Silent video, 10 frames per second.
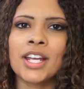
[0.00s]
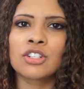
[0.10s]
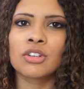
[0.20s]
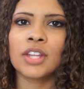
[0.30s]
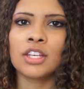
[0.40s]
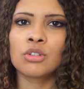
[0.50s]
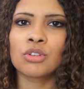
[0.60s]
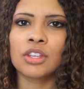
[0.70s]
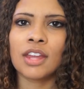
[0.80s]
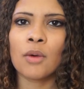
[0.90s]
sure that you
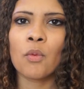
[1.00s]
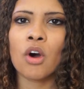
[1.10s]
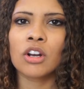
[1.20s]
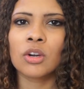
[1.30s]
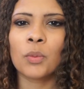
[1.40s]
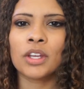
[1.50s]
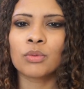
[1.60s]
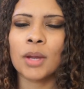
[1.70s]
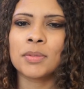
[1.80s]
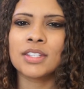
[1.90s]
treat that water
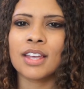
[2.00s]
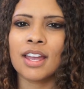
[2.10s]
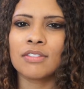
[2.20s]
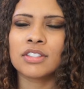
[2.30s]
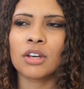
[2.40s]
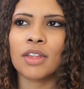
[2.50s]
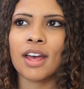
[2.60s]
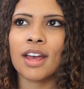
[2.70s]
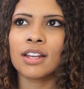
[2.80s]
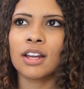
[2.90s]
with ReptiSafe so
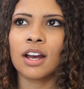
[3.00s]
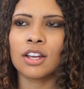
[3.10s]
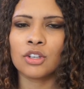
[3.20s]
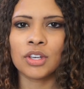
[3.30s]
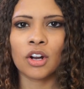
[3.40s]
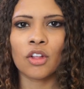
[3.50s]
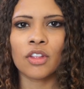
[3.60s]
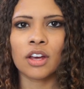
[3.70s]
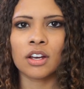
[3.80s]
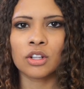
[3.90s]
that you get
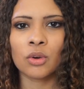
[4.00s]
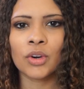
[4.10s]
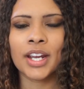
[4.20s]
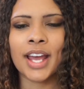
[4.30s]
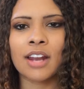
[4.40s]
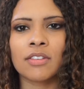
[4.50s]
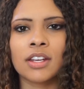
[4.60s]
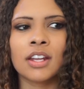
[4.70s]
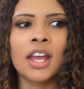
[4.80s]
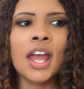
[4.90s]
all the chlorine out of
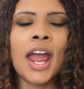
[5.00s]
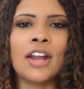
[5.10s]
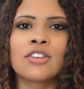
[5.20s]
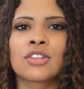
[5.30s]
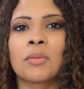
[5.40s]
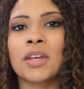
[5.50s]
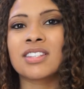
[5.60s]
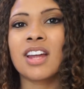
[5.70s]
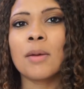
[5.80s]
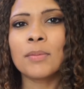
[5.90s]
it. And you're just going to
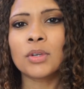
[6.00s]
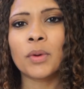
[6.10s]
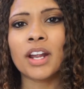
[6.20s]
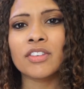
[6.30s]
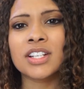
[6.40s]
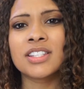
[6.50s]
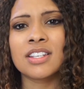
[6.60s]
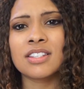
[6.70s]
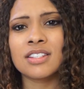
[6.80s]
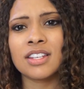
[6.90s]
mix it up to whatever
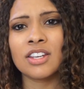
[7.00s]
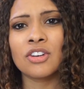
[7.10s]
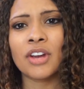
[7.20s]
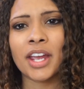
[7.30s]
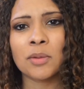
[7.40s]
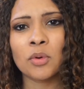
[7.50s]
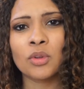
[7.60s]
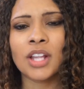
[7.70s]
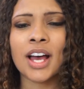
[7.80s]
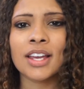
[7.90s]
consistency your
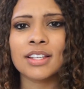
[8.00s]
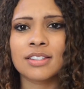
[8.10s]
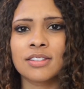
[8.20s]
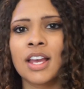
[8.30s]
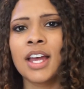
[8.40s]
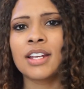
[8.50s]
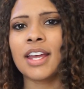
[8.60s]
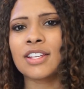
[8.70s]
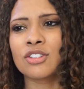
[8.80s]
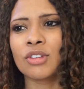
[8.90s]
animal likes.
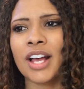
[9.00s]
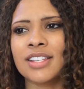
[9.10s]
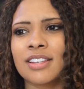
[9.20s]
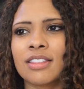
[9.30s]
Dexter likes it